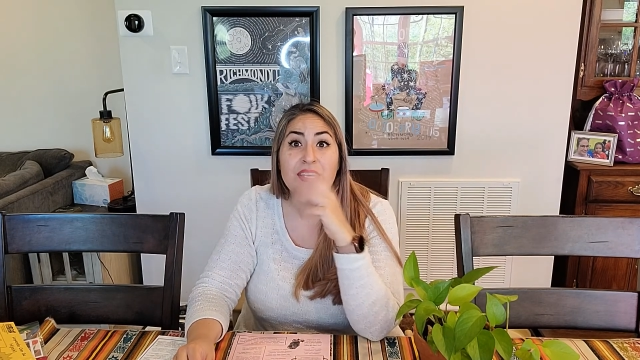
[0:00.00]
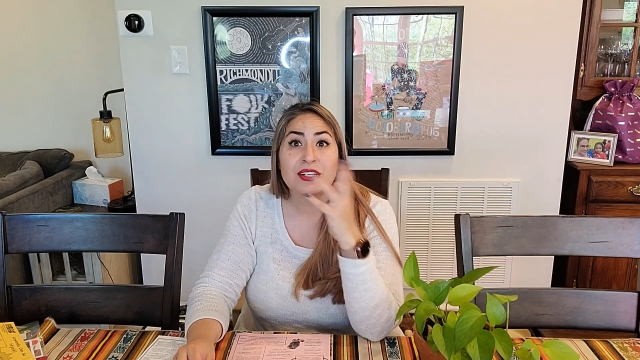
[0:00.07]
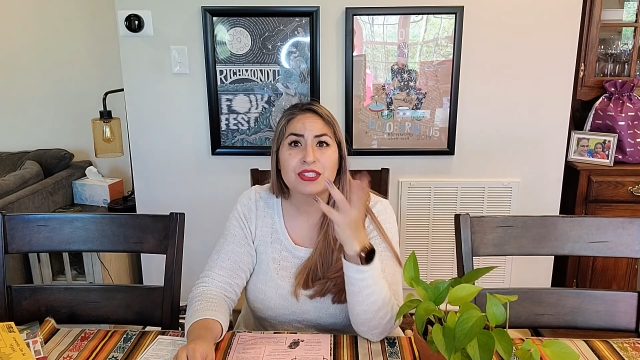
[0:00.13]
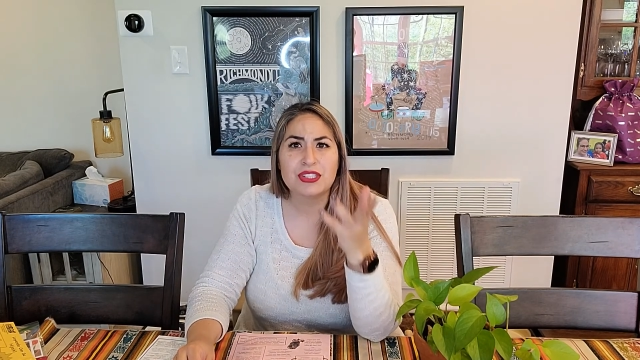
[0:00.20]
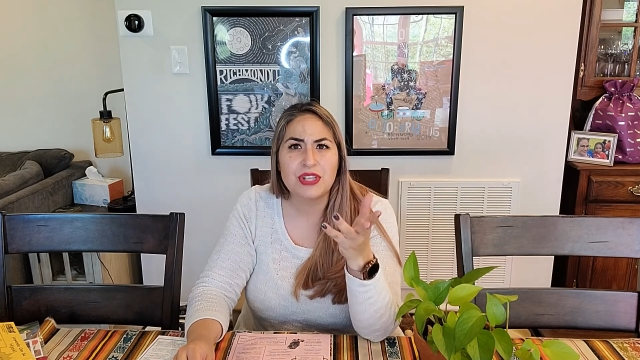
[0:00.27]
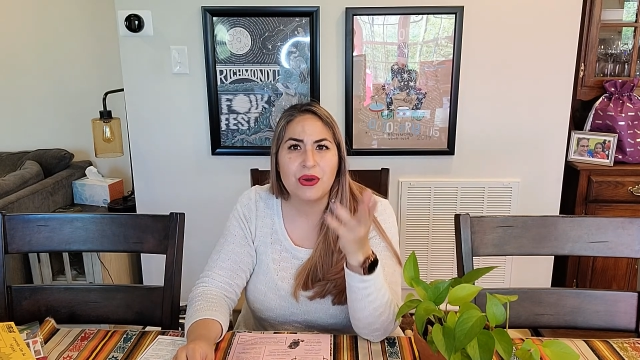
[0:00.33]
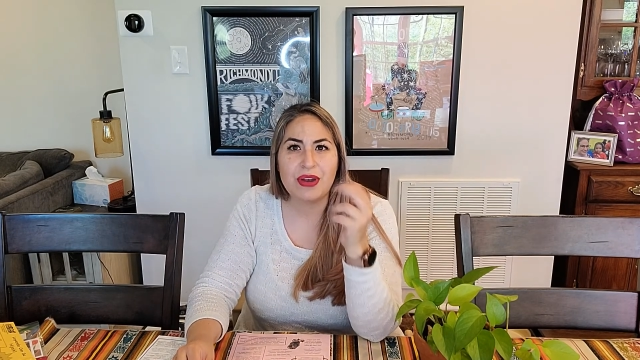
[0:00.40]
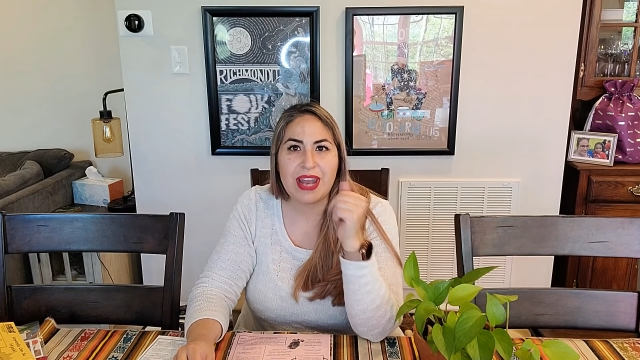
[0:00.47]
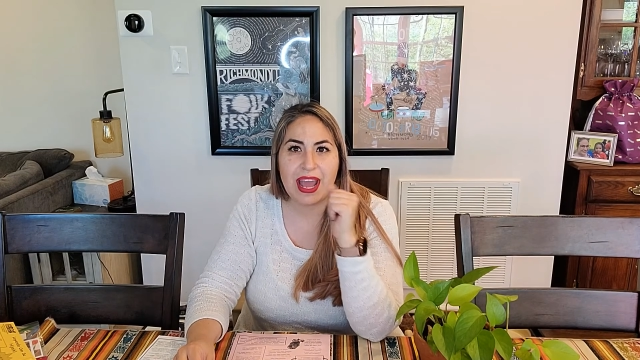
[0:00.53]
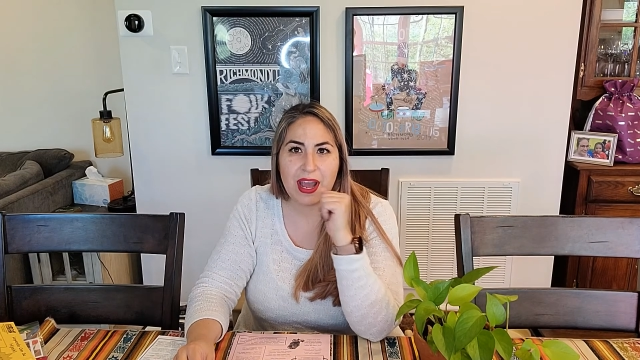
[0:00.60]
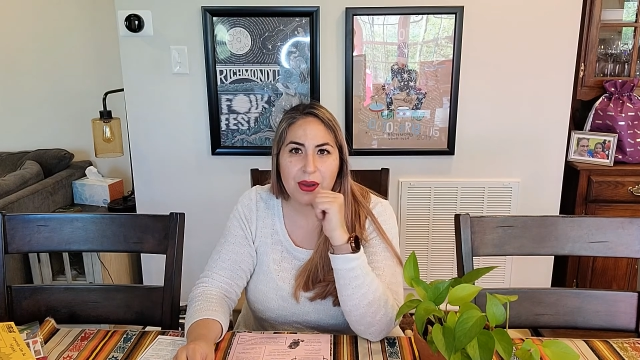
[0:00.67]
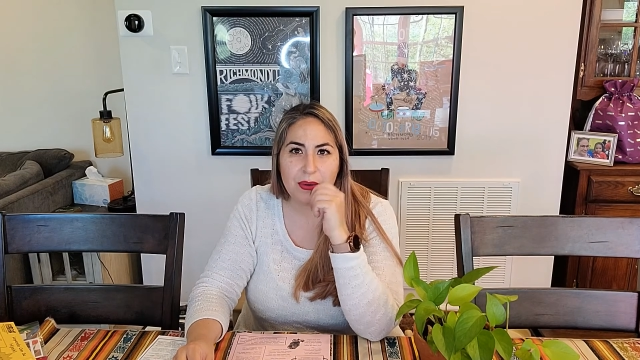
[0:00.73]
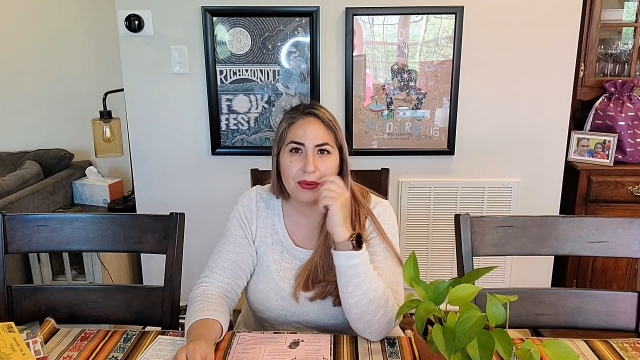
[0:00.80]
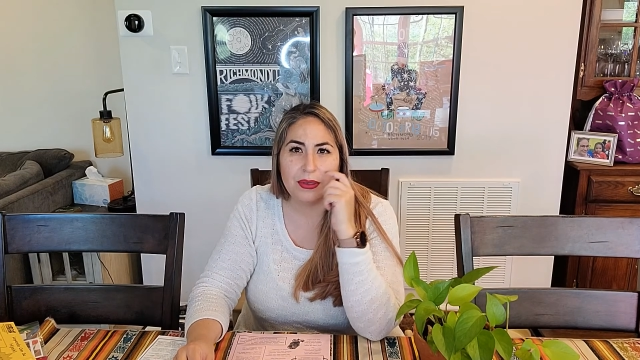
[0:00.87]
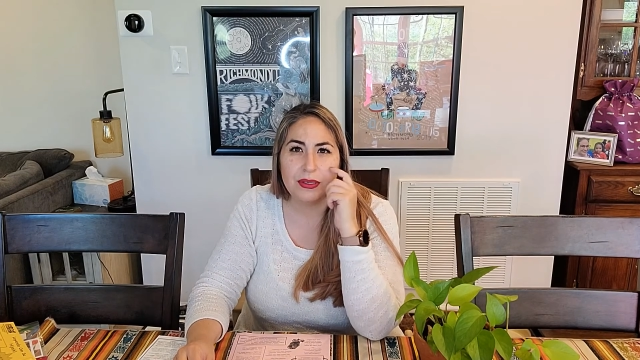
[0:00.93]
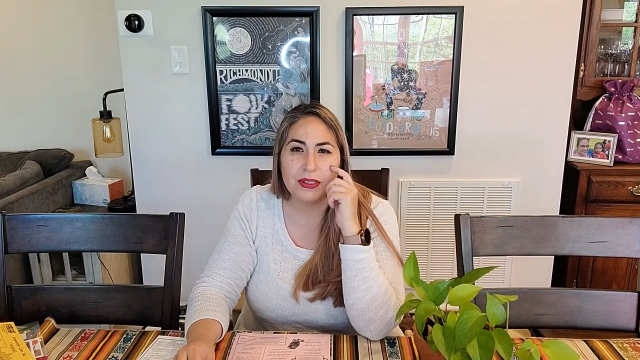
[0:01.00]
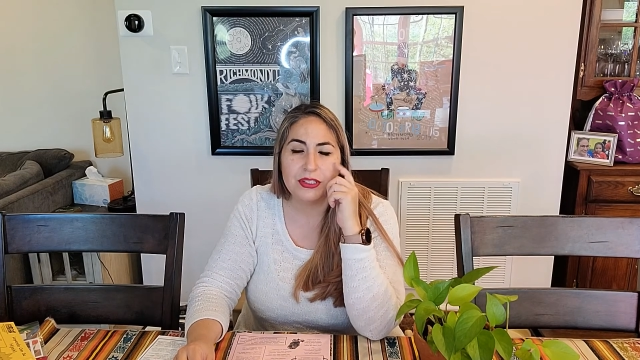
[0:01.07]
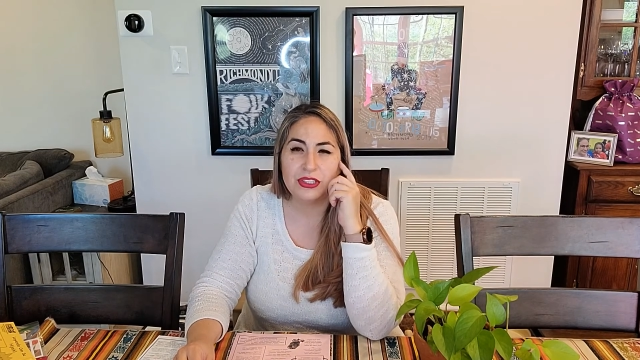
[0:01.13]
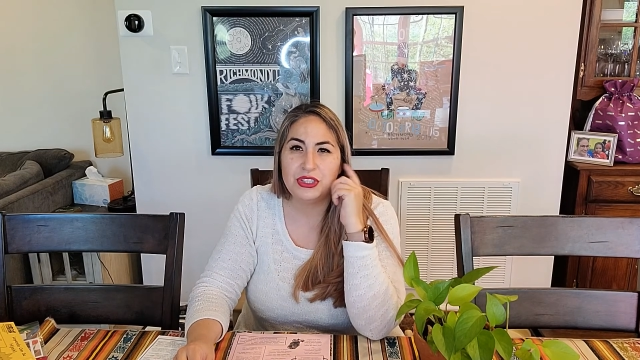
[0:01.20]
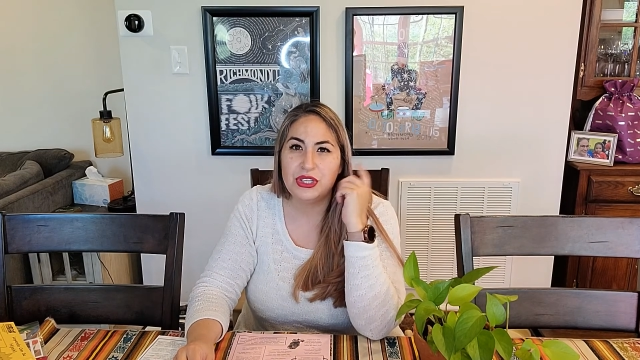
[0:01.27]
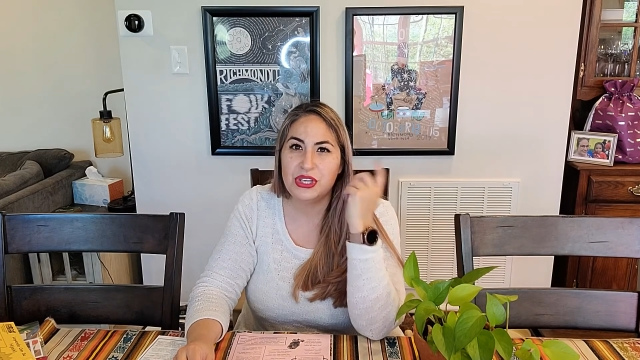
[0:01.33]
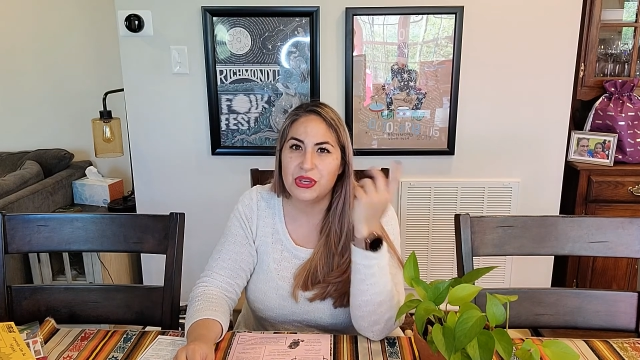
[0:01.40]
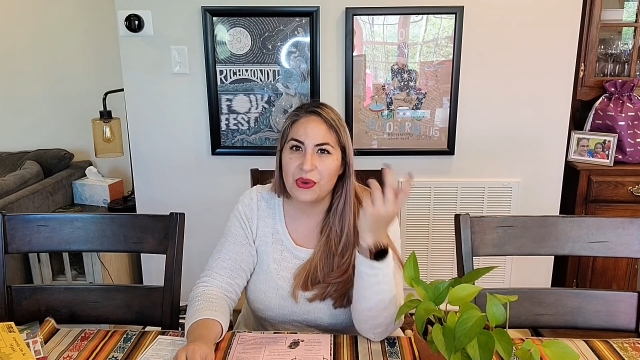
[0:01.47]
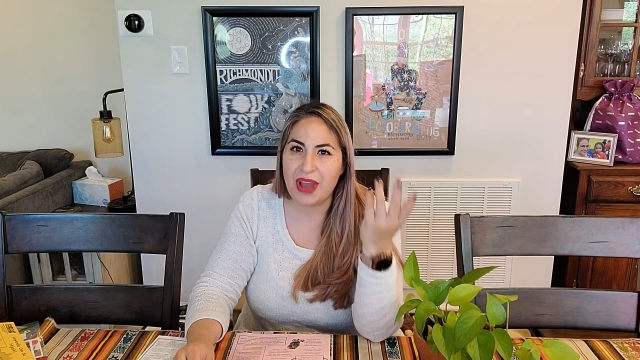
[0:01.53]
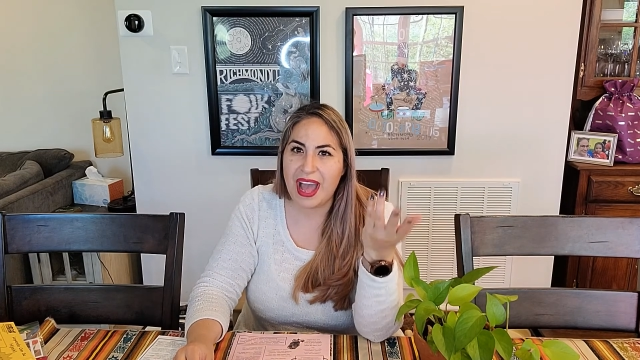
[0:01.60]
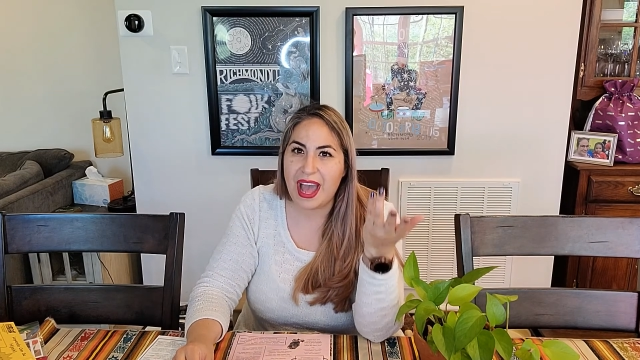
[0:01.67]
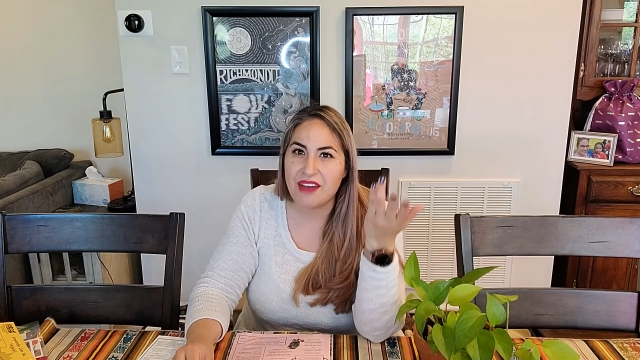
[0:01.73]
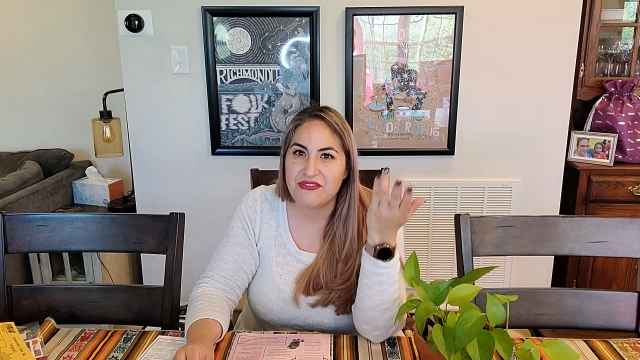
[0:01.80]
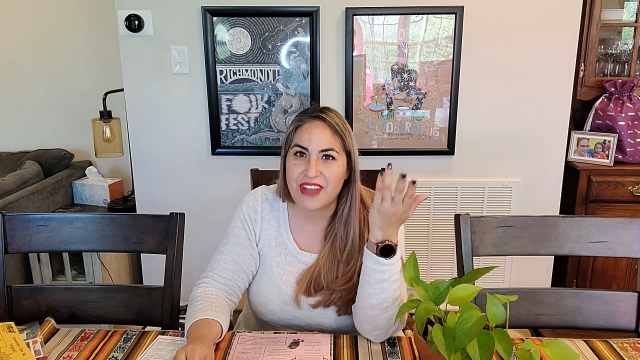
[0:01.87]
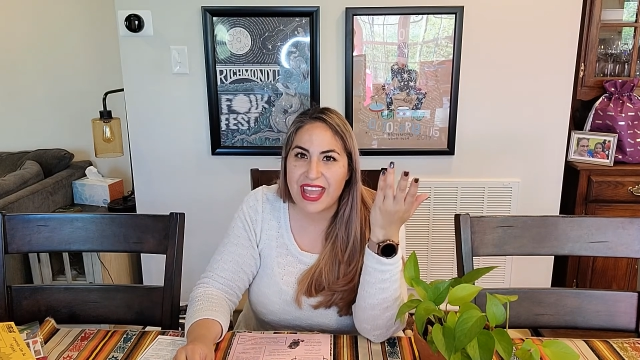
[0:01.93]
So now, do you
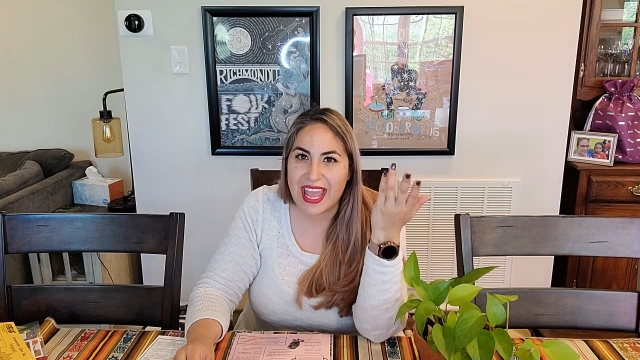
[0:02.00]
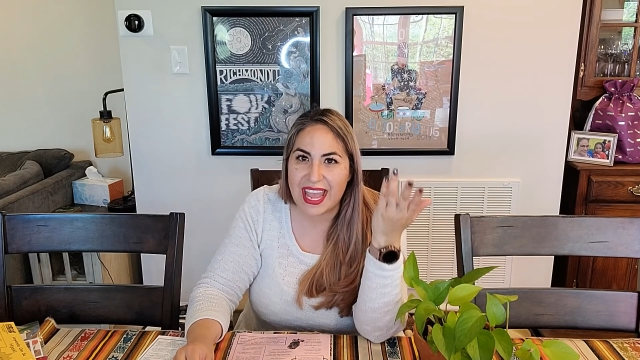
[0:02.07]
have